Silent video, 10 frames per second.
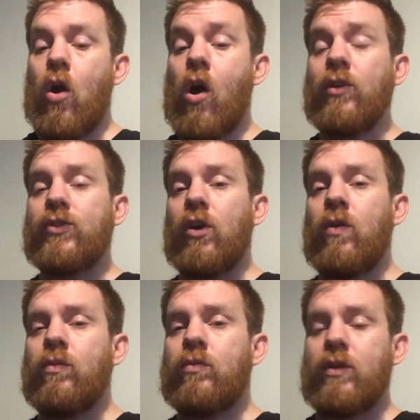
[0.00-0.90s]

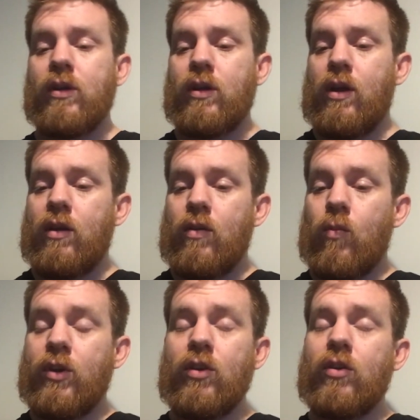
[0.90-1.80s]
Also,
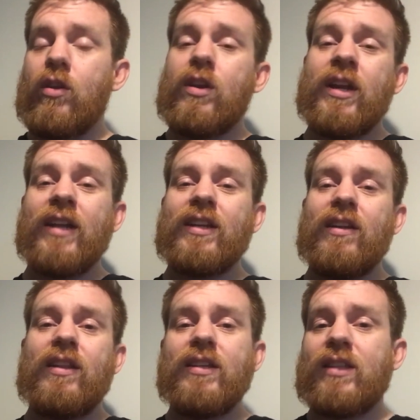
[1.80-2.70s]
when you're connecting
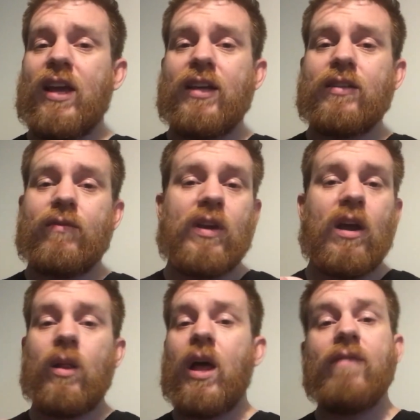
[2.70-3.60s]
to these things
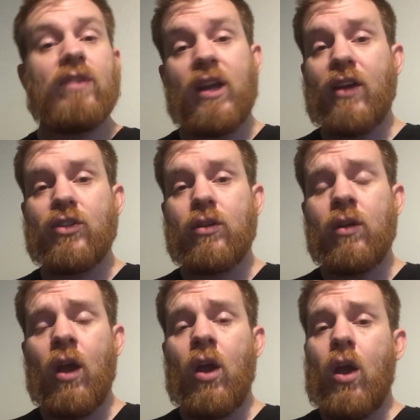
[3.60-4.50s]
via a live connection,
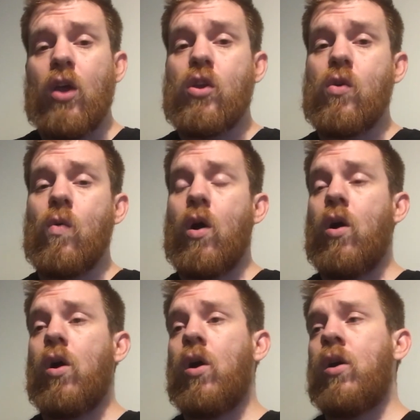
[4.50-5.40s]
you
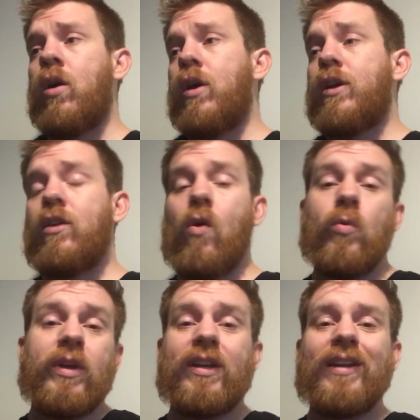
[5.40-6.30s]
are you know
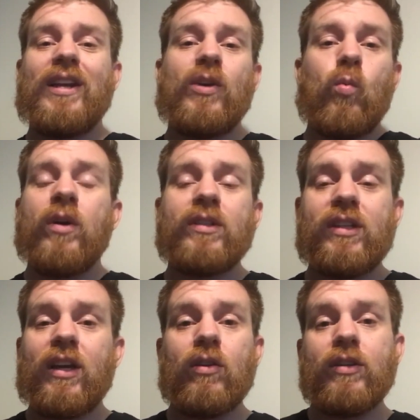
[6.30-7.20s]
only connecting to one
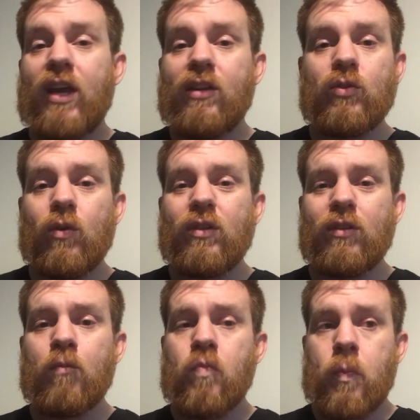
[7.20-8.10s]
singular data source.
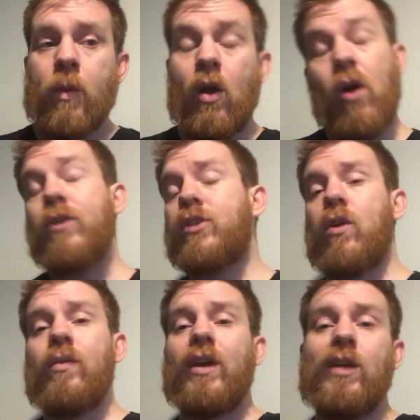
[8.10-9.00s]

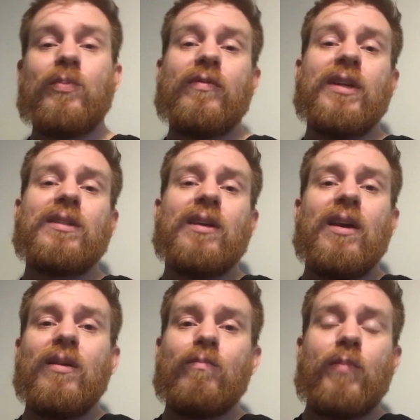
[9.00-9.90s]
Also, it prevents
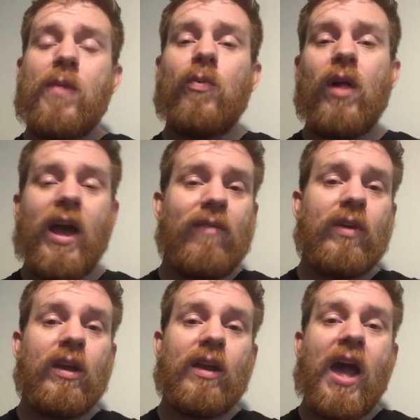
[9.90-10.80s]
people
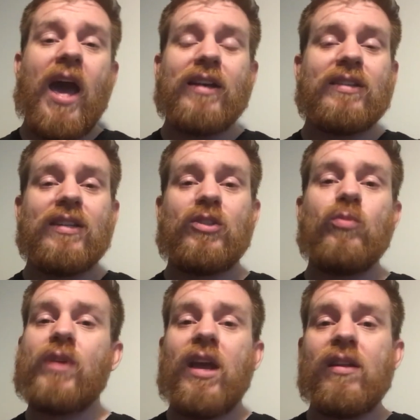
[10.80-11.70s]
having access to
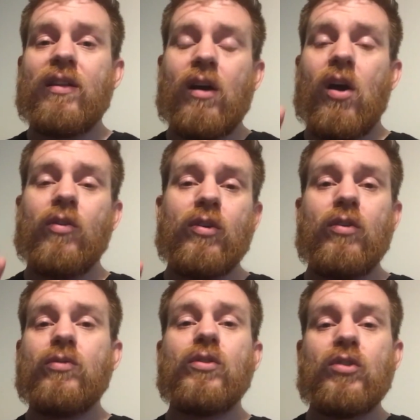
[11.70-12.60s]
data that other
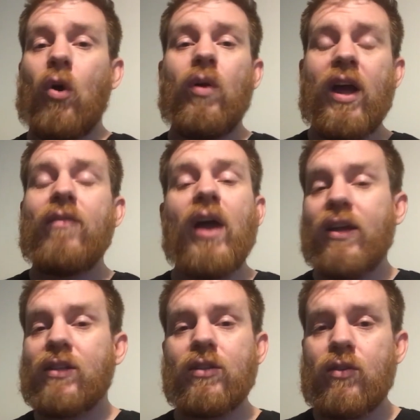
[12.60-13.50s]
users don't have
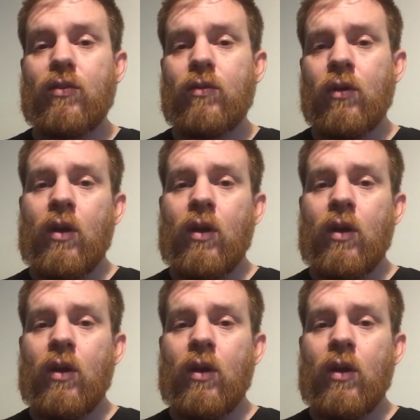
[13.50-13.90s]
access to.